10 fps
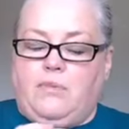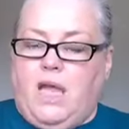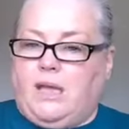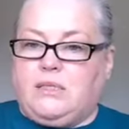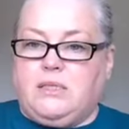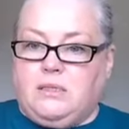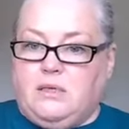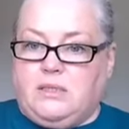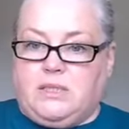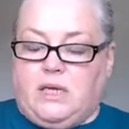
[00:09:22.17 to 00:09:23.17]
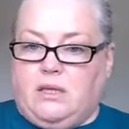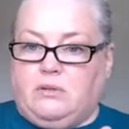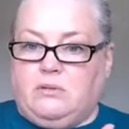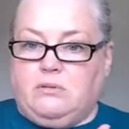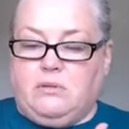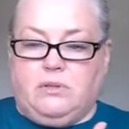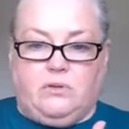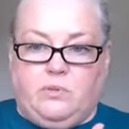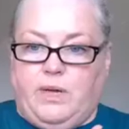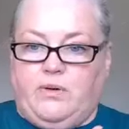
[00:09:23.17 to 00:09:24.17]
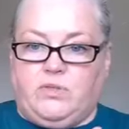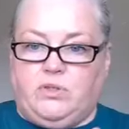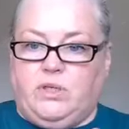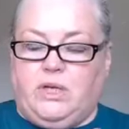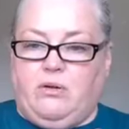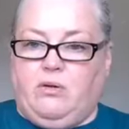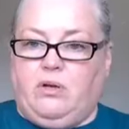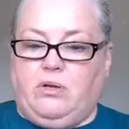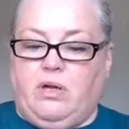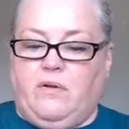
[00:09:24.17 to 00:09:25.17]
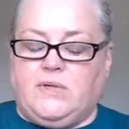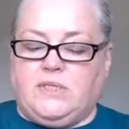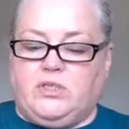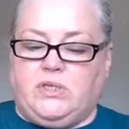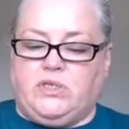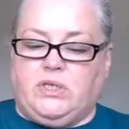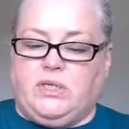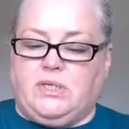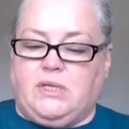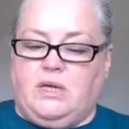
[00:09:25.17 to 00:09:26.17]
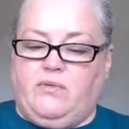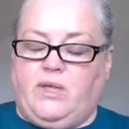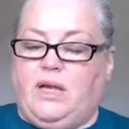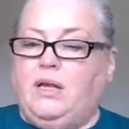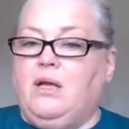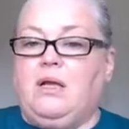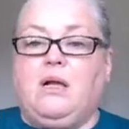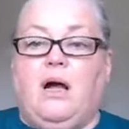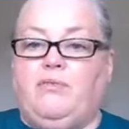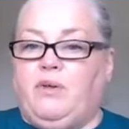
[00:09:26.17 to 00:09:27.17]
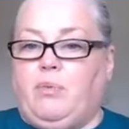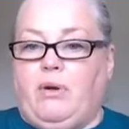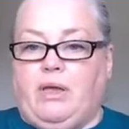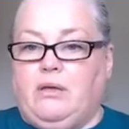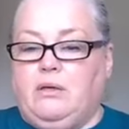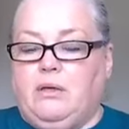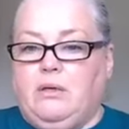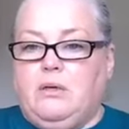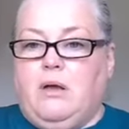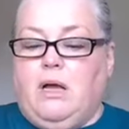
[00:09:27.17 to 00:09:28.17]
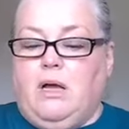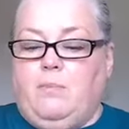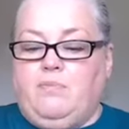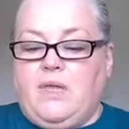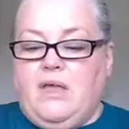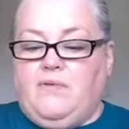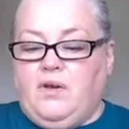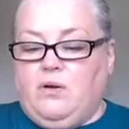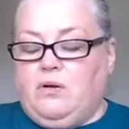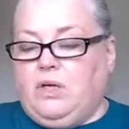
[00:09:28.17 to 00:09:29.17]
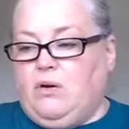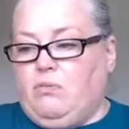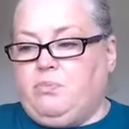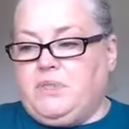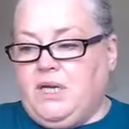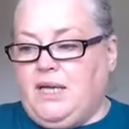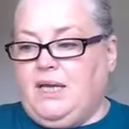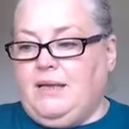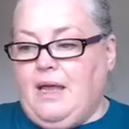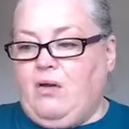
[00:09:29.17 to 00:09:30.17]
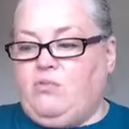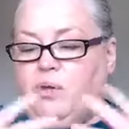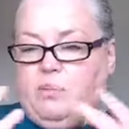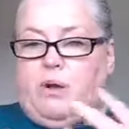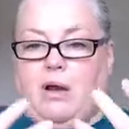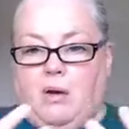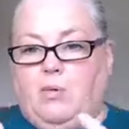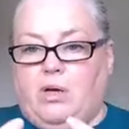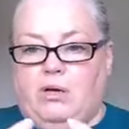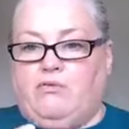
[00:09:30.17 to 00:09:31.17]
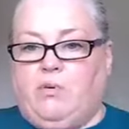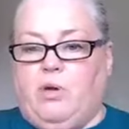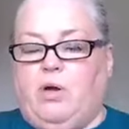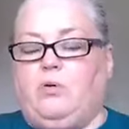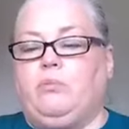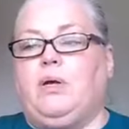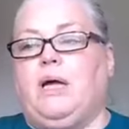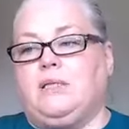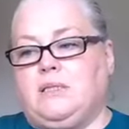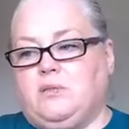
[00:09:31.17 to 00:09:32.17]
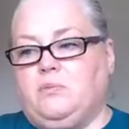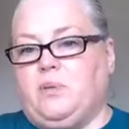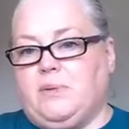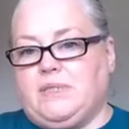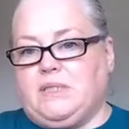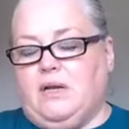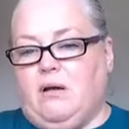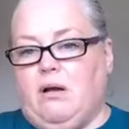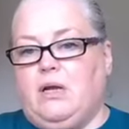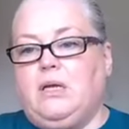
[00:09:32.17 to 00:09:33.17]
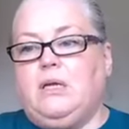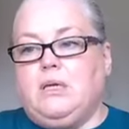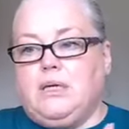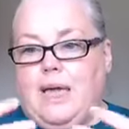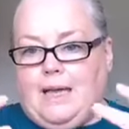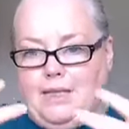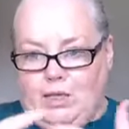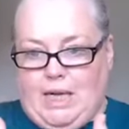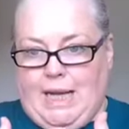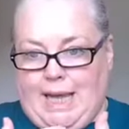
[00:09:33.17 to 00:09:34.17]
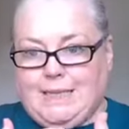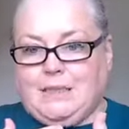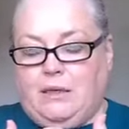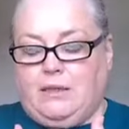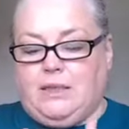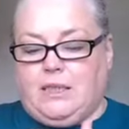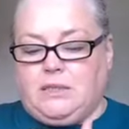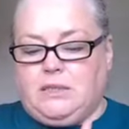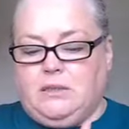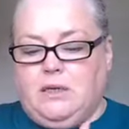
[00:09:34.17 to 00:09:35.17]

Exercise together. Another way of doing it, I'm going to have a suggestion in a second for that. Coffee break. If you're, particularly now if people are working from home, and some people still are, can you connect like that?